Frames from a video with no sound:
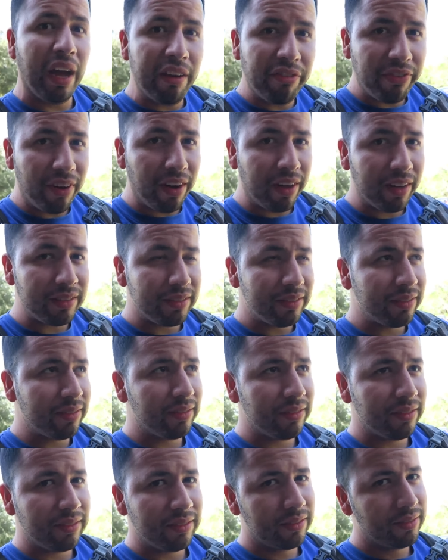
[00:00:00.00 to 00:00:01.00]
my fault.
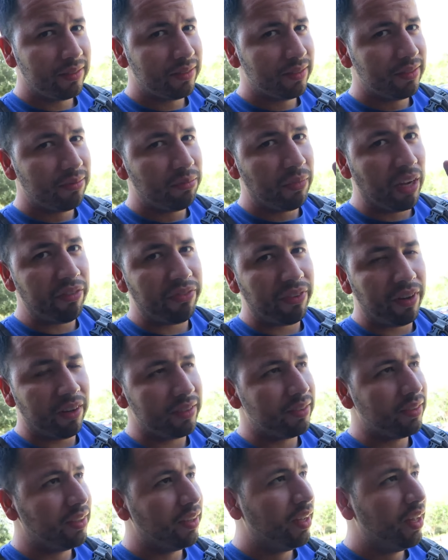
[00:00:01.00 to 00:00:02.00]
My
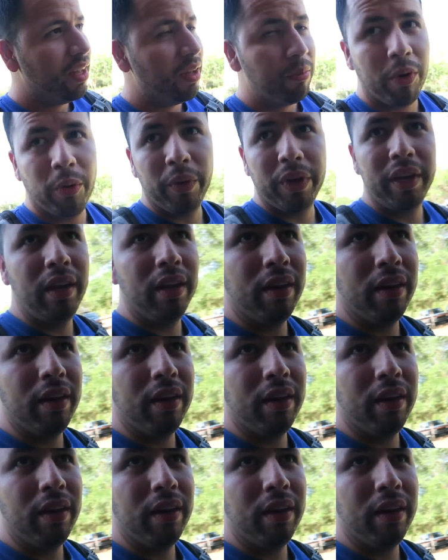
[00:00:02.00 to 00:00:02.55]
fault. But we're